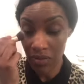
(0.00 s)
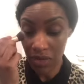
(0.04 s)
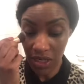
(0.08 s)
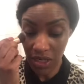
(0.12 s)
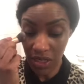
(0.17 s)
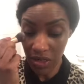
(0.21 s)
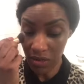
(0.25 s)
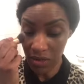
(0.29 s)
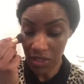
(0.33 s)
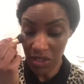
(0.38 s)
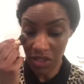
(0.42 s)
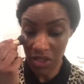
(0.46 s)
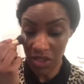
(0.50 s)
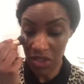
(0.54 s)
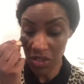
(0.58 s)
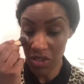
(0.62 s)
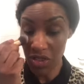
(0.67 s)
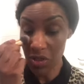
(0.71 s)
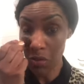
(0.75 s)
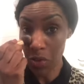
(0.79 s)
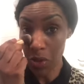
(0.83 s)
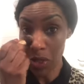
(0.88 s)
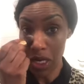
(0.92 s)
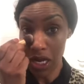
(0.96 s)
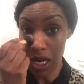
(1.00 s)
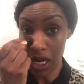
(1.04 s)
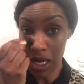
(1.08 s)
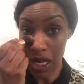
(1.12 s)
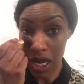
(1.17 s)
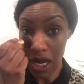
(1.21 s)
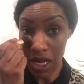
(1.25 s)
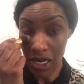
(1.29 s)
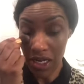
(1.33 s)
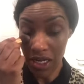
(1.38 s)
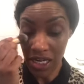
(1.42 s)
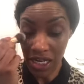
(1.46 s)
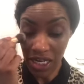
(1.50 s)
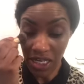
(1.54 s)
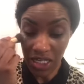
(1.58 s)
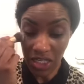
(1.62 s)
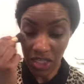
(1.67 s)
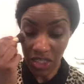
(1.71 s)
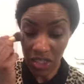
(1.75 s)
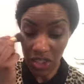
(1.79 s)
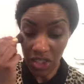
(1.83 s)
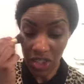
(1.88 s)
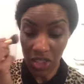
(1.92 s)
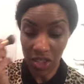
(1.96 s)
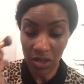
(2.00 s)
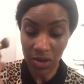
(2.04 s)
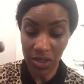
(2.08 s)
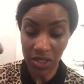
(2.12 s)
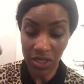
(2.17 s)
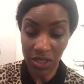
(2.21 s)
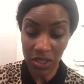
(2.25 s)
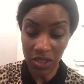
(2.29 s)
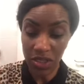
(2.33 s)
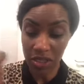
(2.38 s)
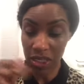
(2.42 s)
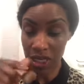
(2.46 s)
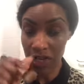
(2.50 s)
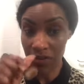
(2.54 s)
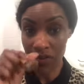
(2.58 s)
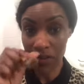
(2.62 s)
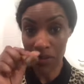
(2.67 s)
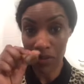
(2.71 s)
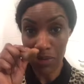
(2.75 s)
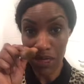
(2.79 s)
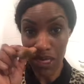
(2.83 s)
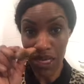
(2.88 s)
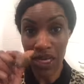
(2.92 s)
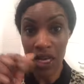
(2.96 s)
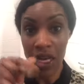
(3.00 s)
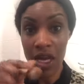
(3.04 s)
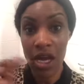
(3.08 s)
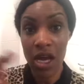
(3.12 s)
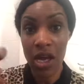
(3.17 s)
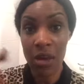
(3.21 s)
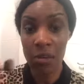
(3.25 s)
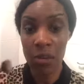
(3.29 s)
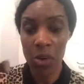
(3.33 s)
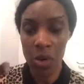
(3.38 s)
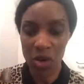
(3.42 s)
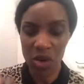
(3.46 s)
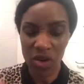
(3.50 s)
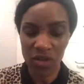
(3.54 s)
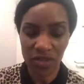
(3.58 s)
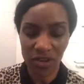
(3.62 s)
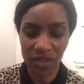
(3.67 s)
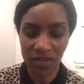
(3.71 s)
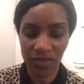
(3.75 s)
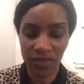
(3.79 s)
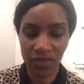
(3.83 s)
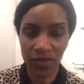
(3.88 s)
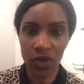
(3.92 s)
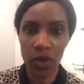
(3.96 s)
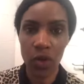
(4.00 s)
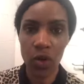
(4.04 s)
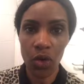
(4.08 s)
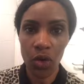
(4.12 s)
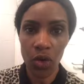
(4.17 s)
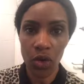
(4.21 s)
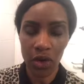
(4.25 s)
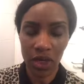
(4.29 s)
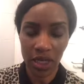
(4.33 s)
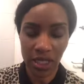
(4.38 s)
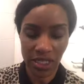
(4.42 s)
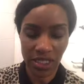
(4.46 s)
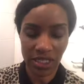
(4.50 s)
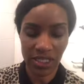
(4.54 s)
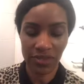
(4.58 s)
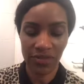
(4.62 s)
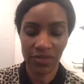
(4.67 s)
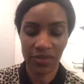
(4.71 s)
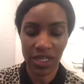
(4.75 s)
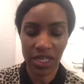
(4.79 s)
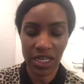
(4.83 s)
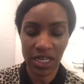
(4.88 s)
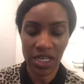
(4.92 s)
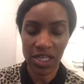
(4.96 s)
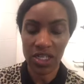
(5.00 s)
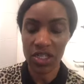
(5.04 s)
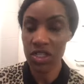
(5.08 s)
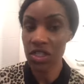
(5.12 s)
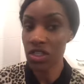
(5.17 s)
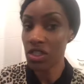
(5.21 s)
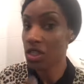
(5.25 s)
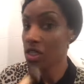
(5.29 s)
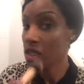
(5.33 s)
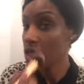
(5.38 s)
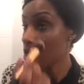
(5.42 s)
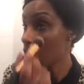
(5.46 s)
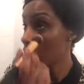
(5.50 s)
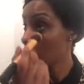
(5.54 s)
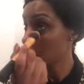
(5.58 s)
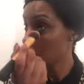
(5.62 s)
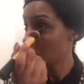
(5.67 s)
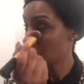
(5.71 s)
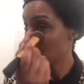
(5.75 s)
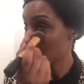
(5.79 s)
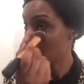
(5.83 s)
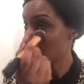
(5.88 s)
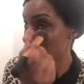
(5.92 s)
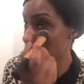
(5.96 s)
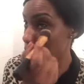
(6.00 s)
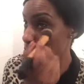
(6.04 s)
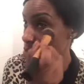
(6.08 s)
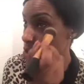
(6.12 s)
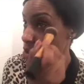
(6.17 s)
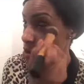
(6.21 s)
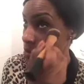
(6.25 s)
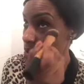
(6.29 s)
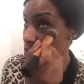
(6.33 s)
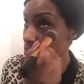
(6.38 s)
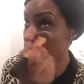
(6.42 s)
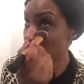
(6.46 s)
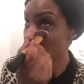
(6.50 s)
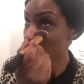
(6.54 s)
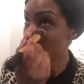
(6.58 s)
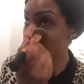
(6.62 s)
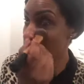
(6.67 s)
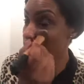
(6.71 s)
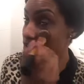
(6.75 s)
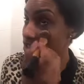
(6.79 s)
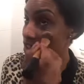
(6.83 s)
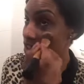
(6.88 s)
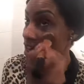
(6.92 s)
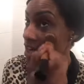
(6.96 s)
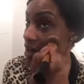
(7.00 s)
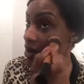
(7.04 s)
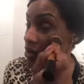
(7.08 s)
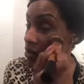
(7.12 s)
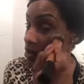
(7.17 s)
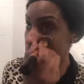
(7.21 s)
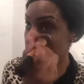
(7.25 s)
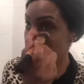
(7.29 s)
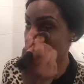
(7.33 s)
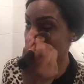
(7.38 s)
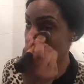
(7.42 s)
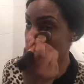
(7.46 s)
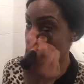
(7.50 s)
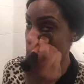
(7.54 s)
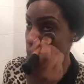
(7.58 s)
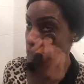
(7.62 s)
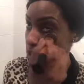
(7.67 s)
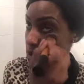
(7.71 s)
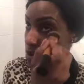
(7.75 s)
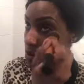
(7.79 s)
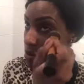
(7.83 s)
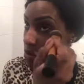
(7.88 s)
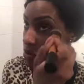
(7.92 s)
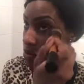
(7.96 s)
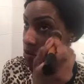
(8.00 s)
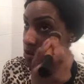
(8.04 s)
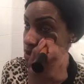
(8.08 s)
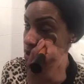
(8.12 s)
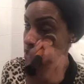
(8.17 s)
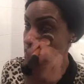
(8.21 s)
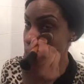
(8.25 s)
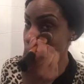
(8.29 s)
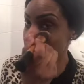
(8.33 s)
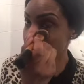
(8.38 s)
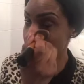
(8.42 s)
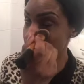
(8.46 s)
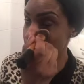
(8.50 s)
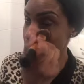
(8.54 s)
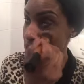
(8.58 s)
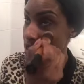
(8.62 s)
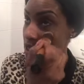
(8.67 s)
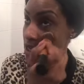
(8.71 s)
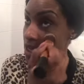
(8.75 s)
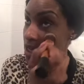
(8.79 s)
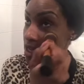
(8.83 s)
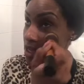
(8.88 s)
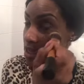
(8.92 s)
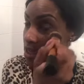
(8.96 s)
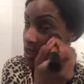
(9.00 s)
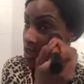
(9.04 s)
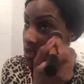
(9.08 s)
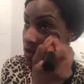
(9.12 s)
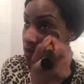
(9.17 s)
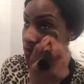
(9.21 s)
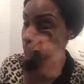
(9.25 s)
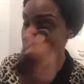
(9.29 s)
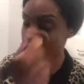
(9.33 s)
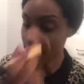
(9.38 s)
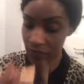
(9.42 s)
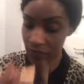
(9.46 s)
You know, it just does what I need it to do and just gives me more of a flawless finish. So I'll just put a bit more of that on underneath my eye there.